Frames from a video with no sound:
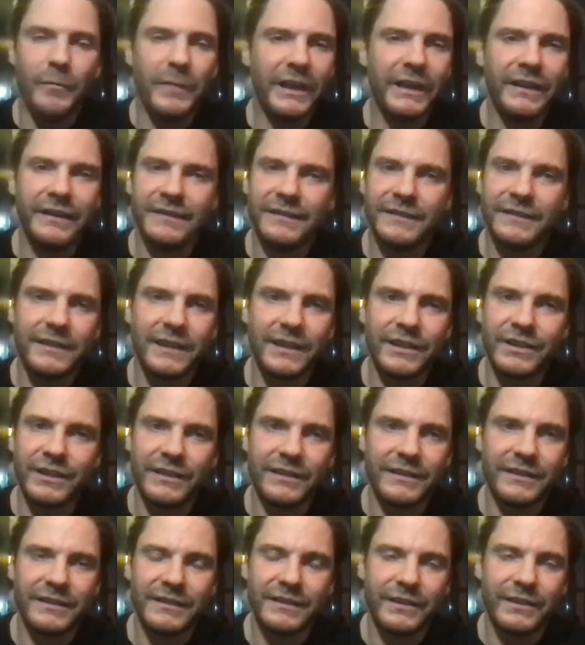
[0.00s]
many
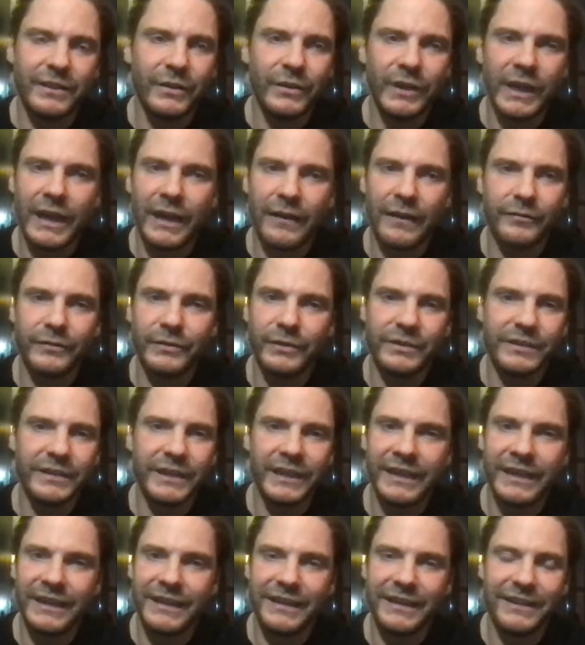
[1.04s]
decisions you have to
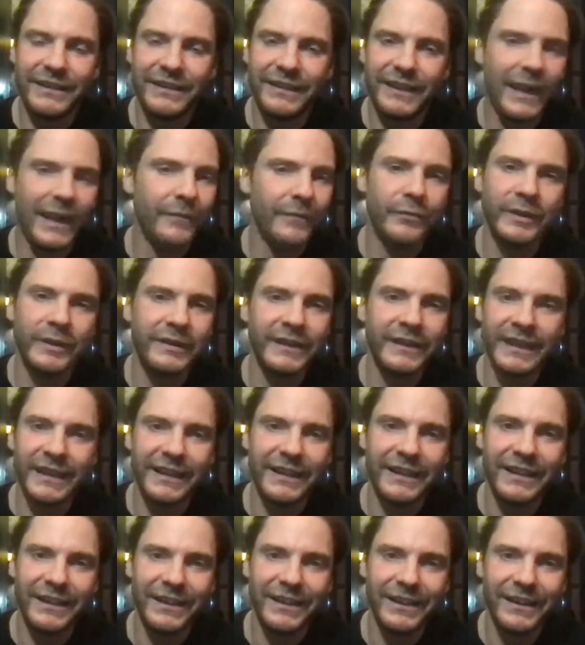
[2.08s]
take every
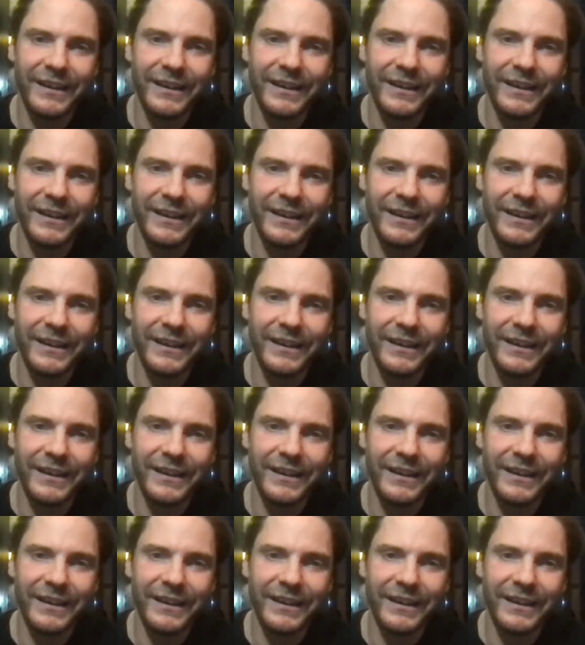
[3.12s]
day.